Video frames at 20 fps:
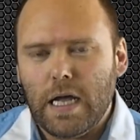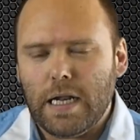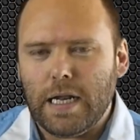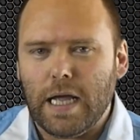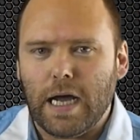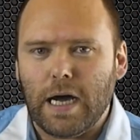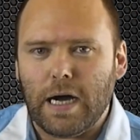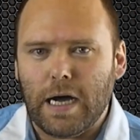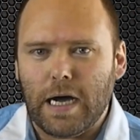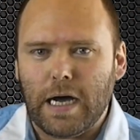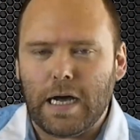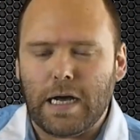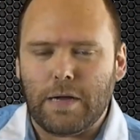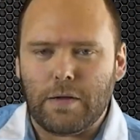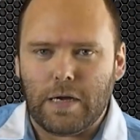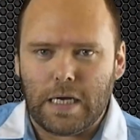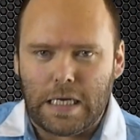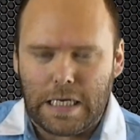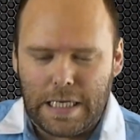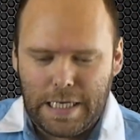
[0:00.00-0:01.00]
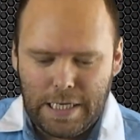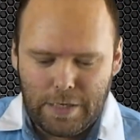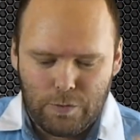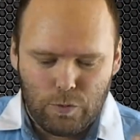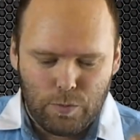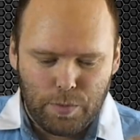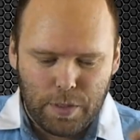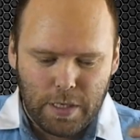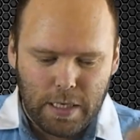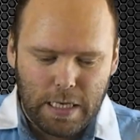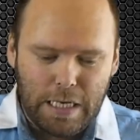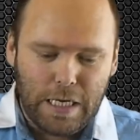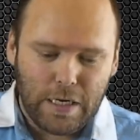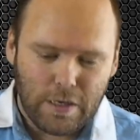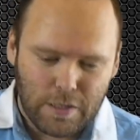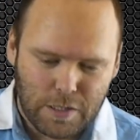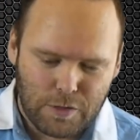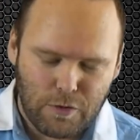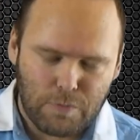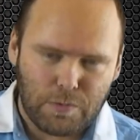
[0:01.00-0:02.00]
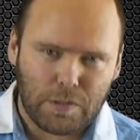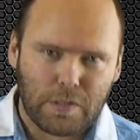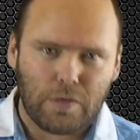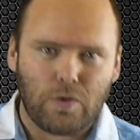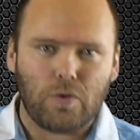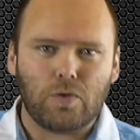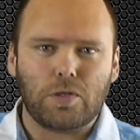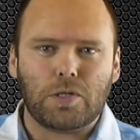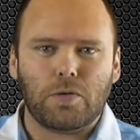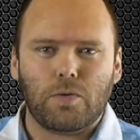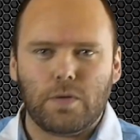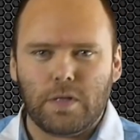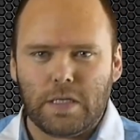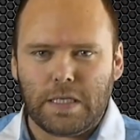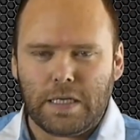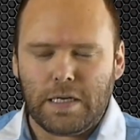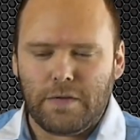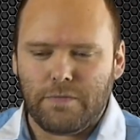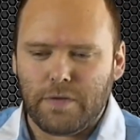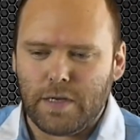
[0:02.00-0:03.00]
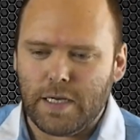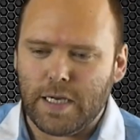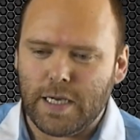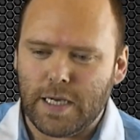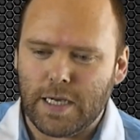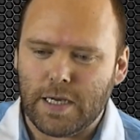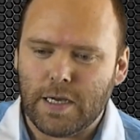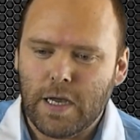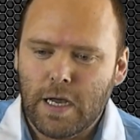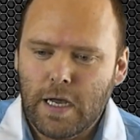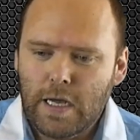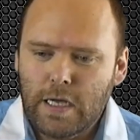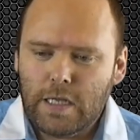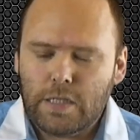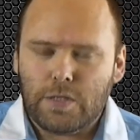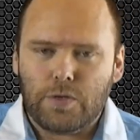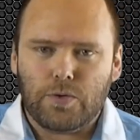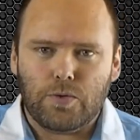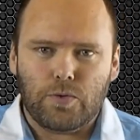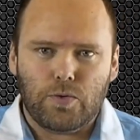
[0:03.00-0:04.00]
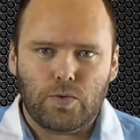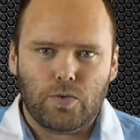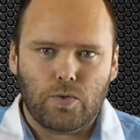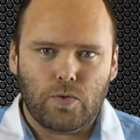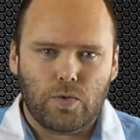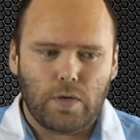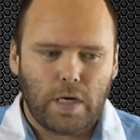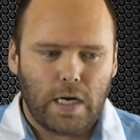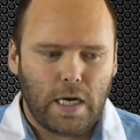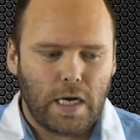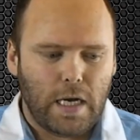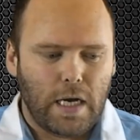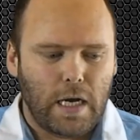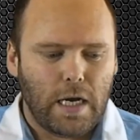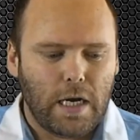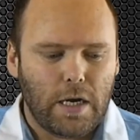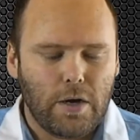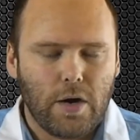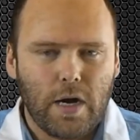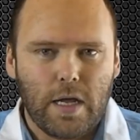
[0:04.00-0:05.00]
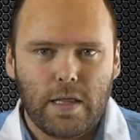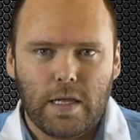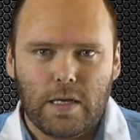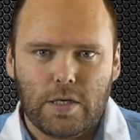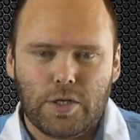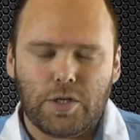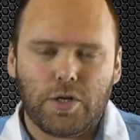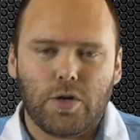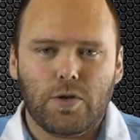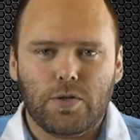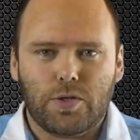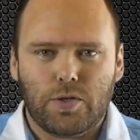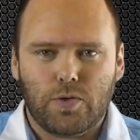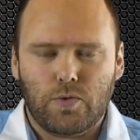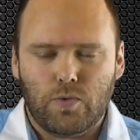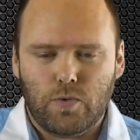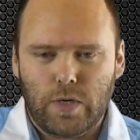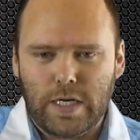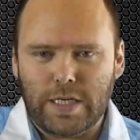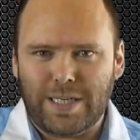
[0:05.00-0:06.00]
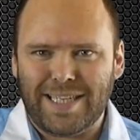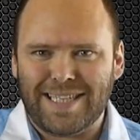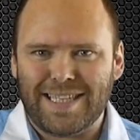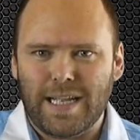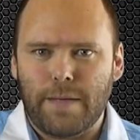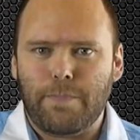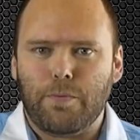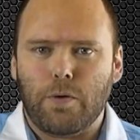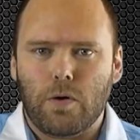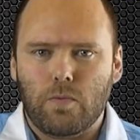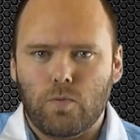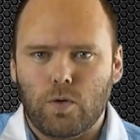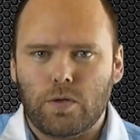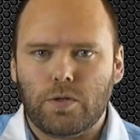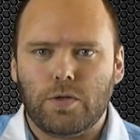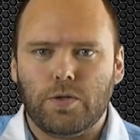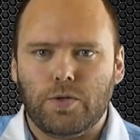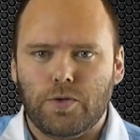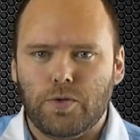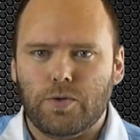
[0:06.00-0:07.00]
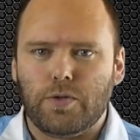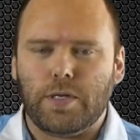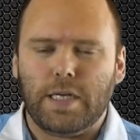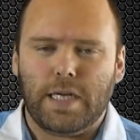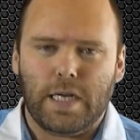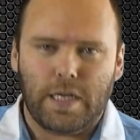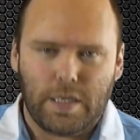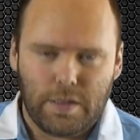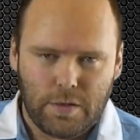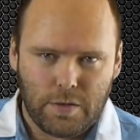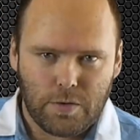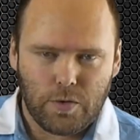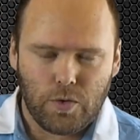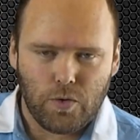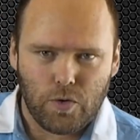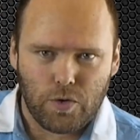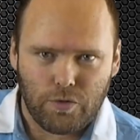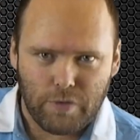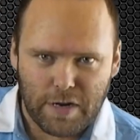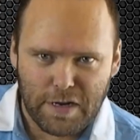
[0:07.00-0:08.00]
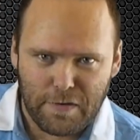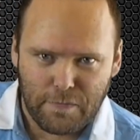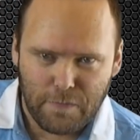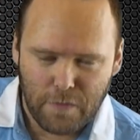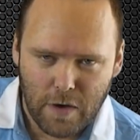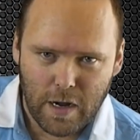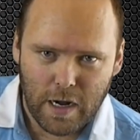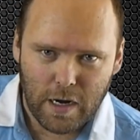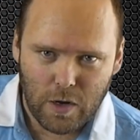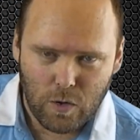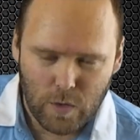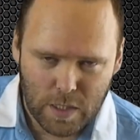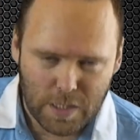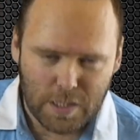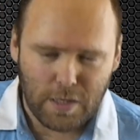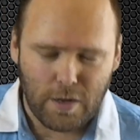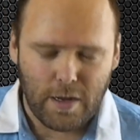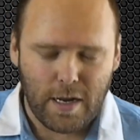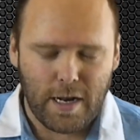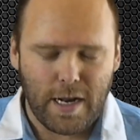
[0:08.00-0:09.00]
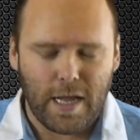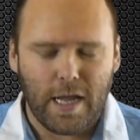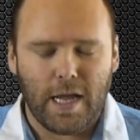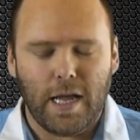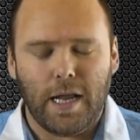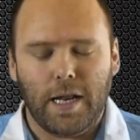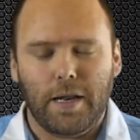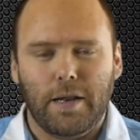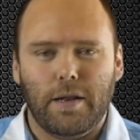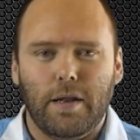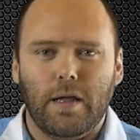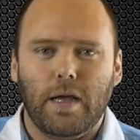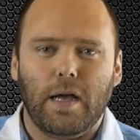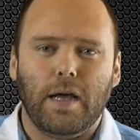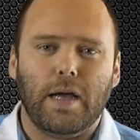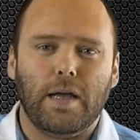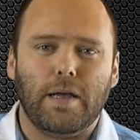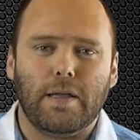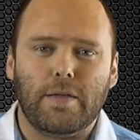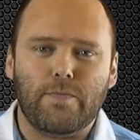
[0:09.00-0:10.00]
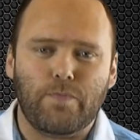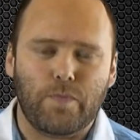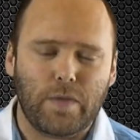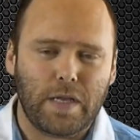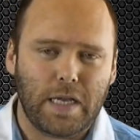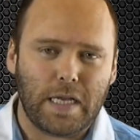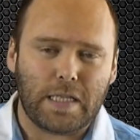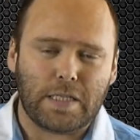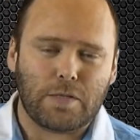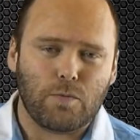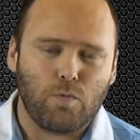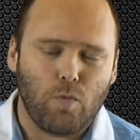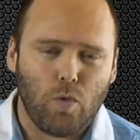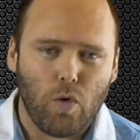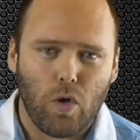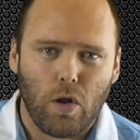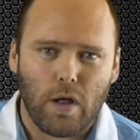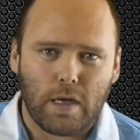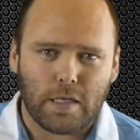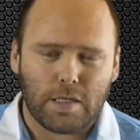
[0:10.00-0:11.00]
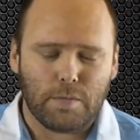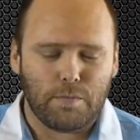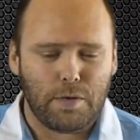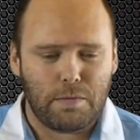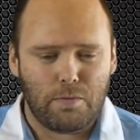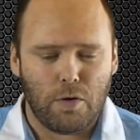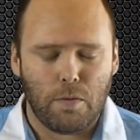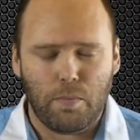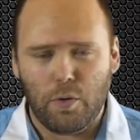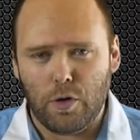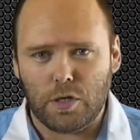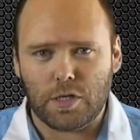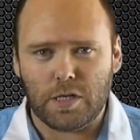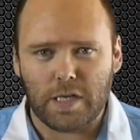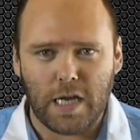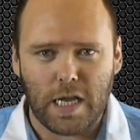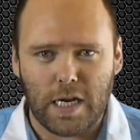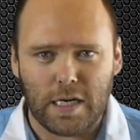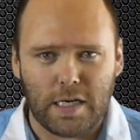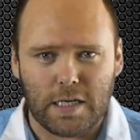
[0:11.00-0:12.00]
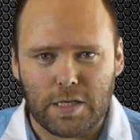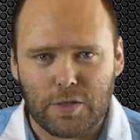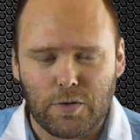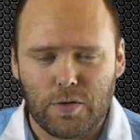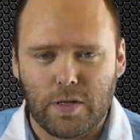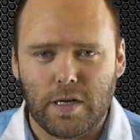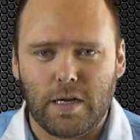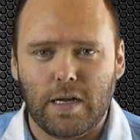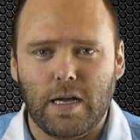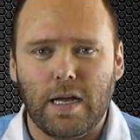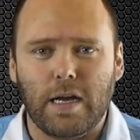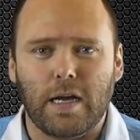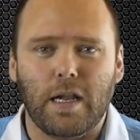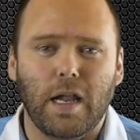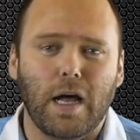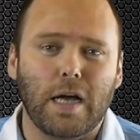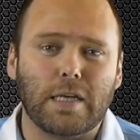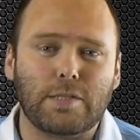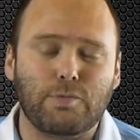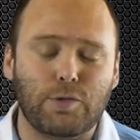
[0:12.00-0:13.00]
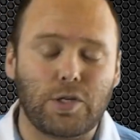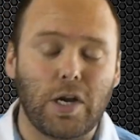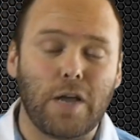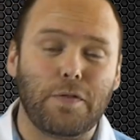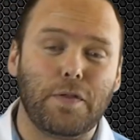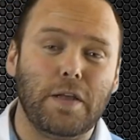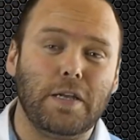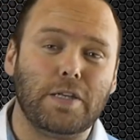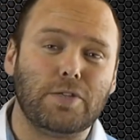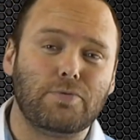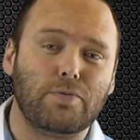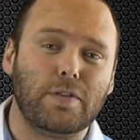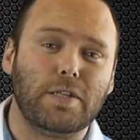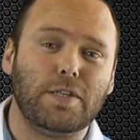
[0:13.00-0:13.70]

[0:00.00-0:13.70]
Now, uh, a link will be in the description, also on the T V here, to uh, a guy that shows you each step on what to do to get your Greenfire questline and uh, get some Warlocks a bit more personality to their class, which I think is really